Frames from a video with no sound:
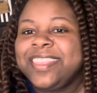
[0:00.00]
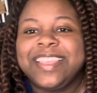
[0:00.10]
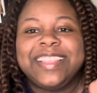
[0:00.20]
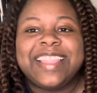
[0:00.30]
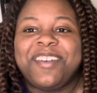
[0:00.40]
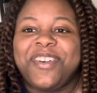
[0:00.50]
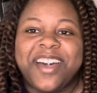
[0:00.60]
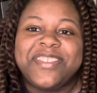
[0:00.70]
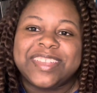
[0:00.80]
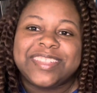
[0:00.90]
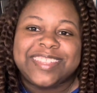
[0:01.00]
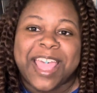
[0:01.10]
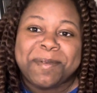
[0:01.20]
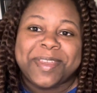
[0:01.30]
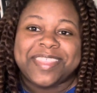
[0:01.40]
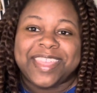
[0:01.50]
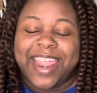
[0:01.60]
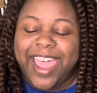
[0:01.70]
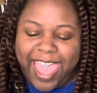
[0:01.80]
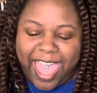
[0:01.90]
the level of excitement that
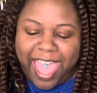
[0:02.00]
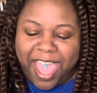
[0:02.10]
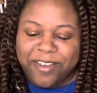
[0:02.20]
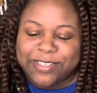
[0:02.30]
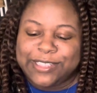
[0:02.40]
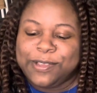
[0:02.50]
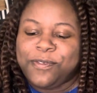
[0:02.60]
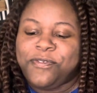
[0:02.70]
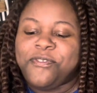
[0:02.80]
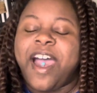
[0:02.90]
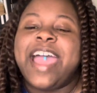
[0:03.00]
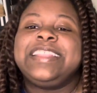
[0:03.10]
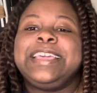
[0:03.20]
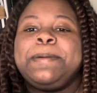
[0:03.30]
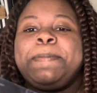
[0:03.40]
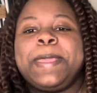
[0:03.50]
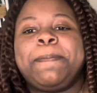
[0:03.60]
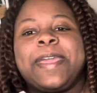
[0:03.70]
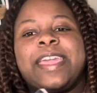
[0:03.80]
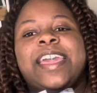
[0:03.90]
I have to finally be
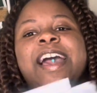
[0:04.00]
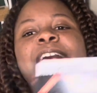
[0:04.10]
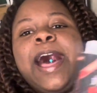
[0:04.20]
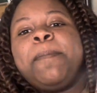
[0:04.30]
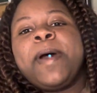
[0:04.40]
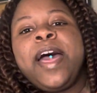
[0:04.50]
picking up